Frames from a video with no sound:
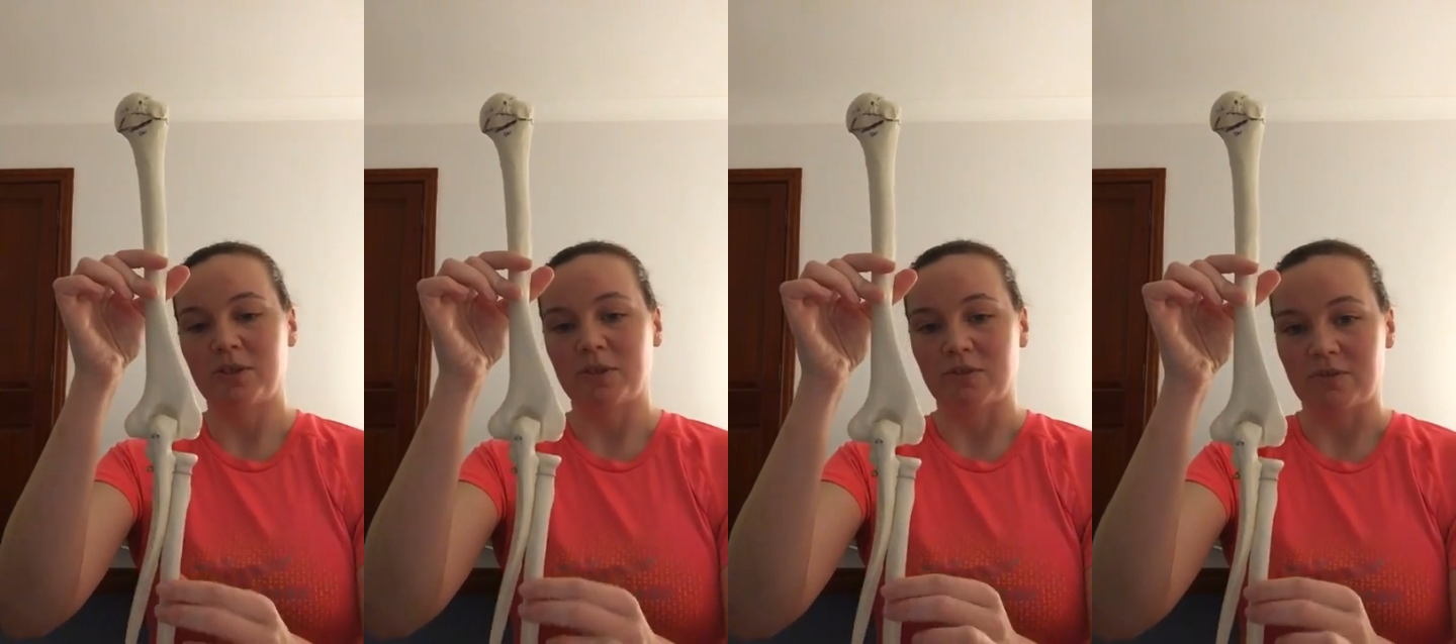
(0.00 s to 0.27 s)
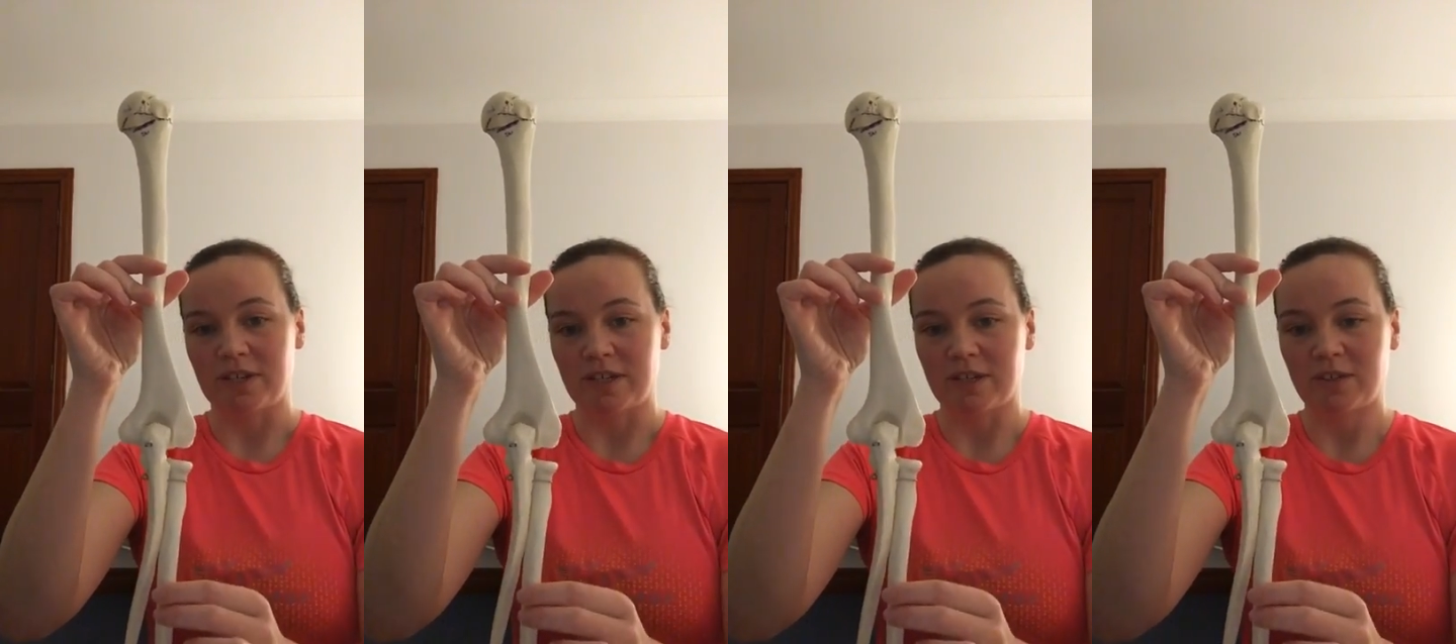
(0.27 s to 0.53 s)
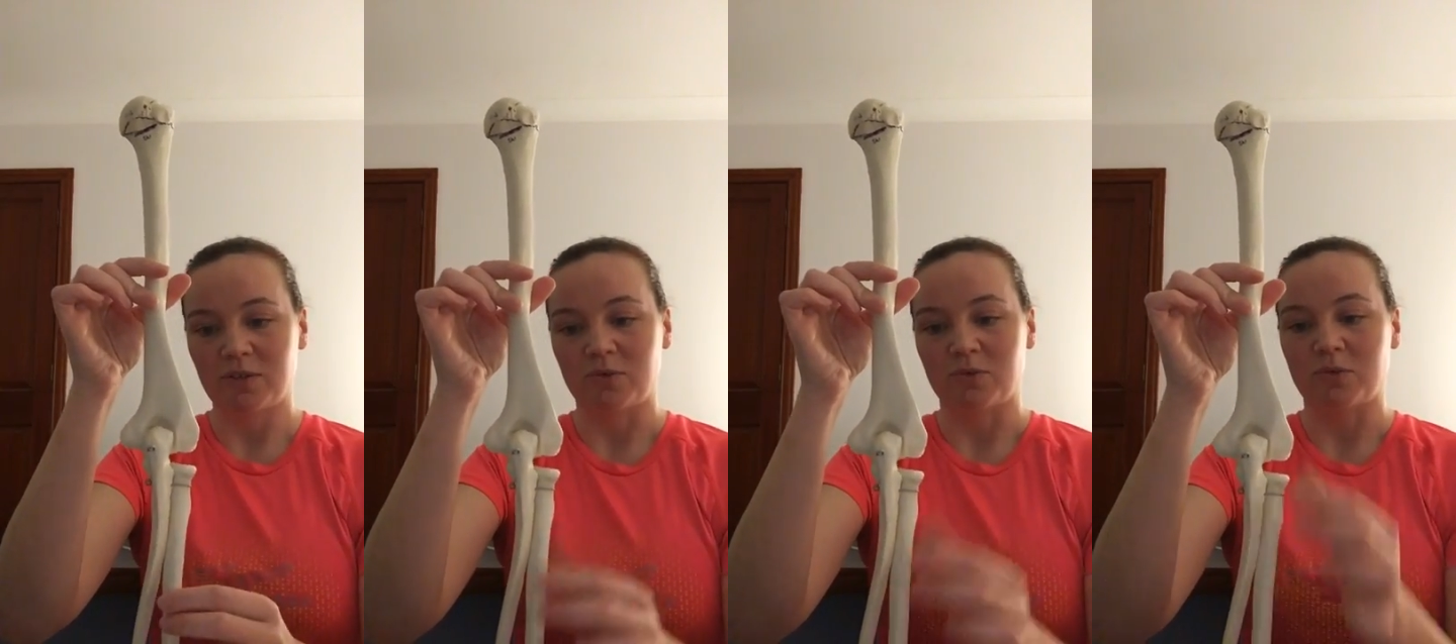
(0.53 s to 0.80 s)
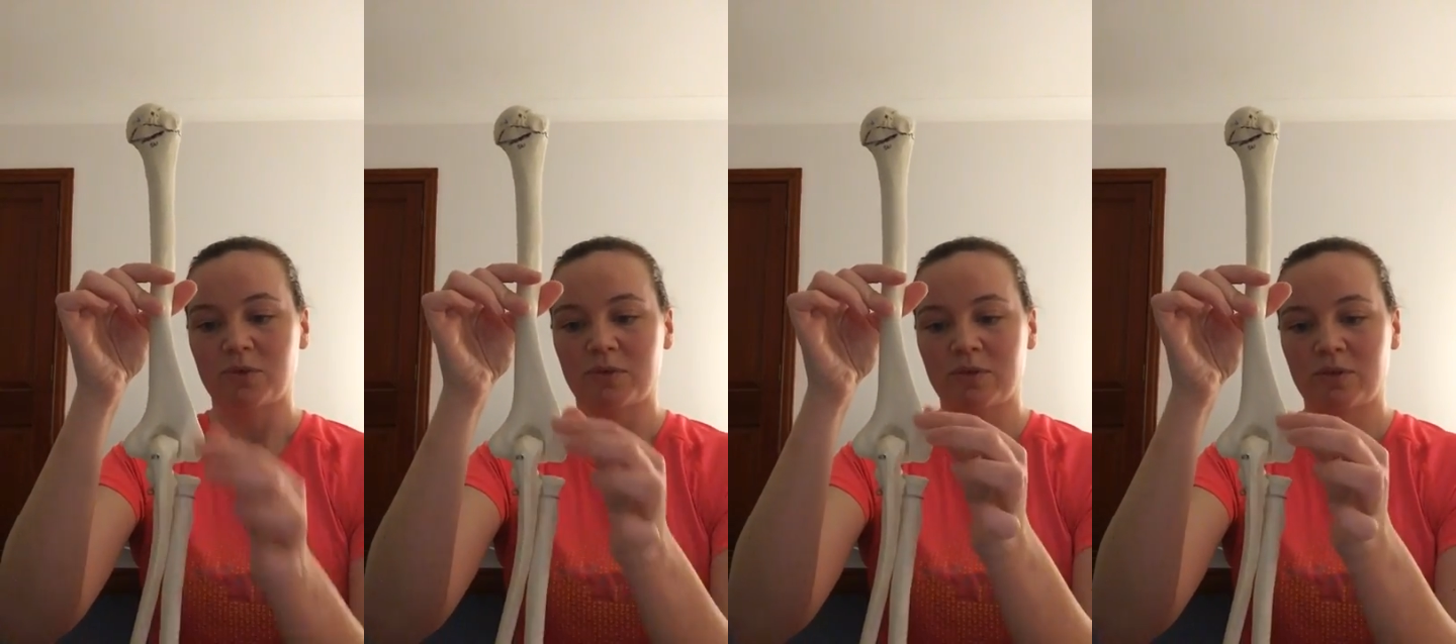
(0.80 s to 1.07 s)
your radius, so
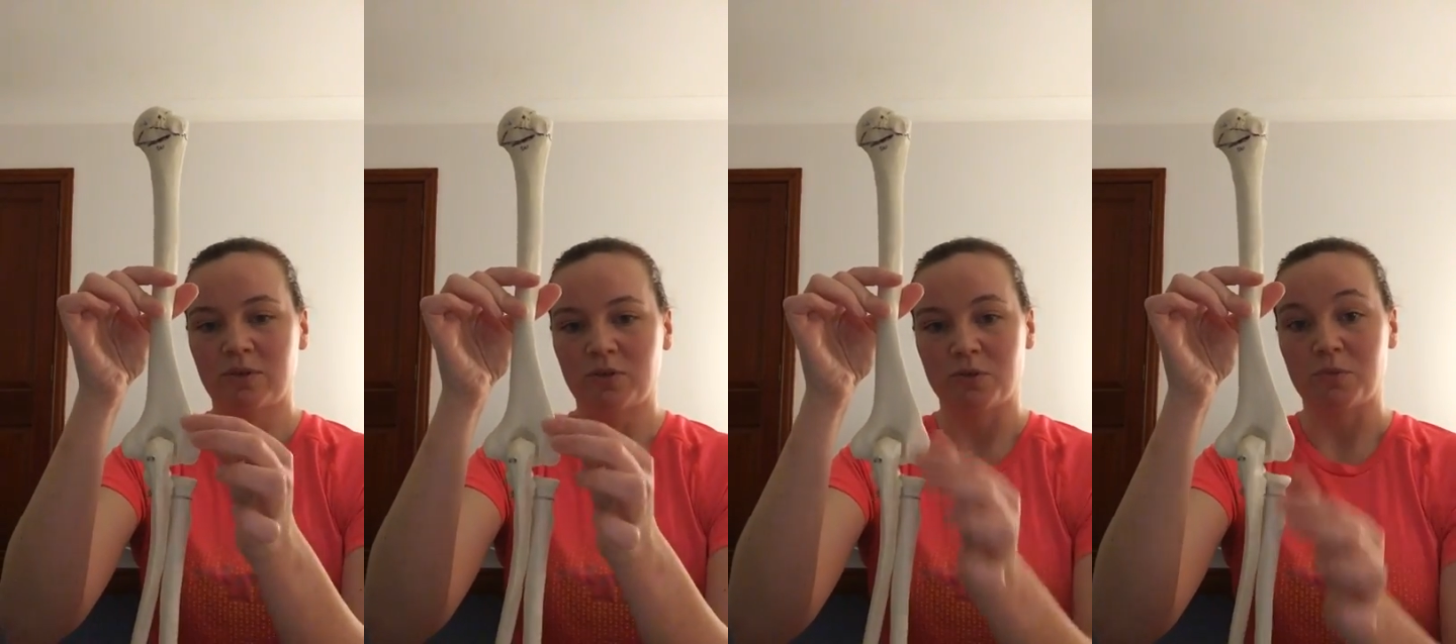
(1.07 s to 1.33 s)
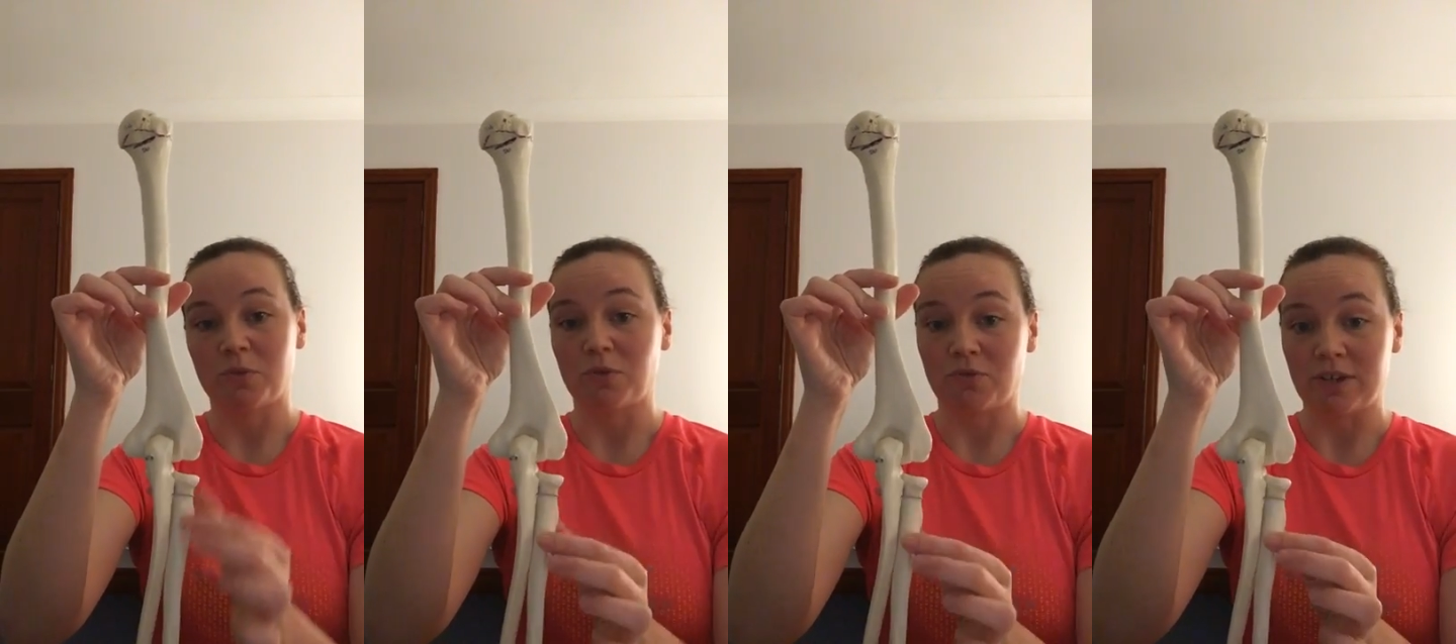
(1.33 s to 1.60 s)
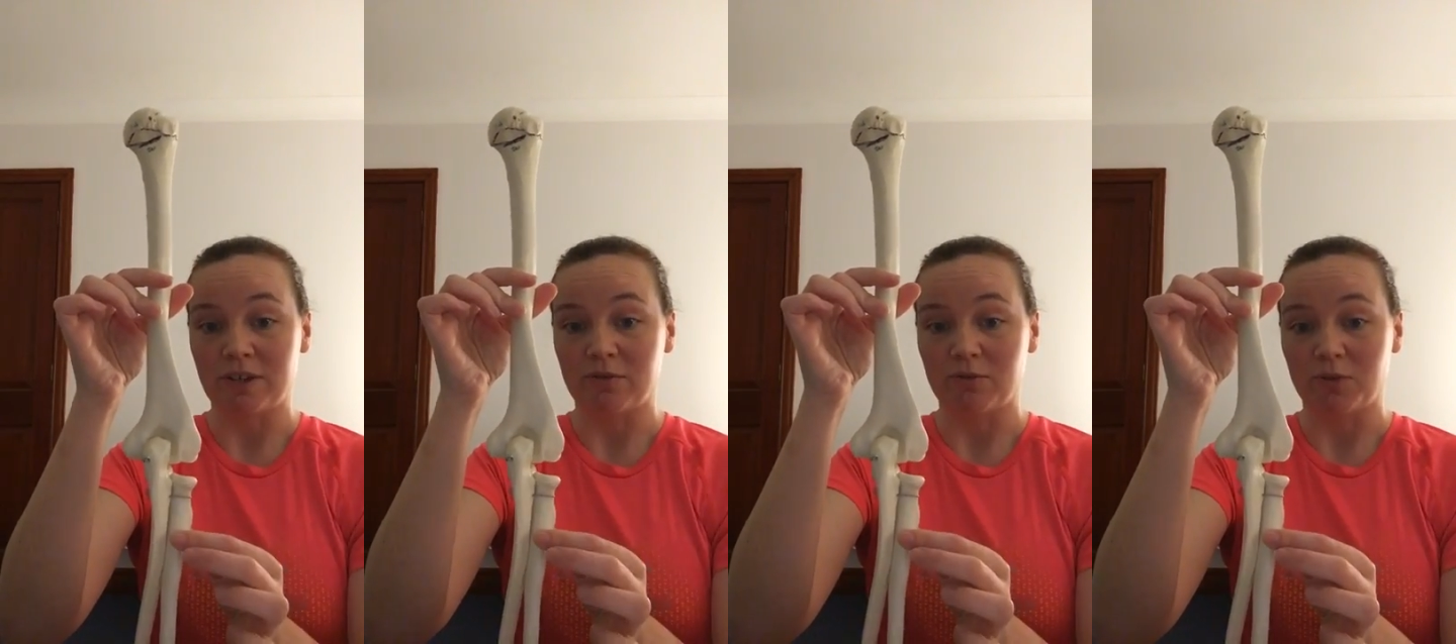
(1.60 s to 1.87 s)
humeral radial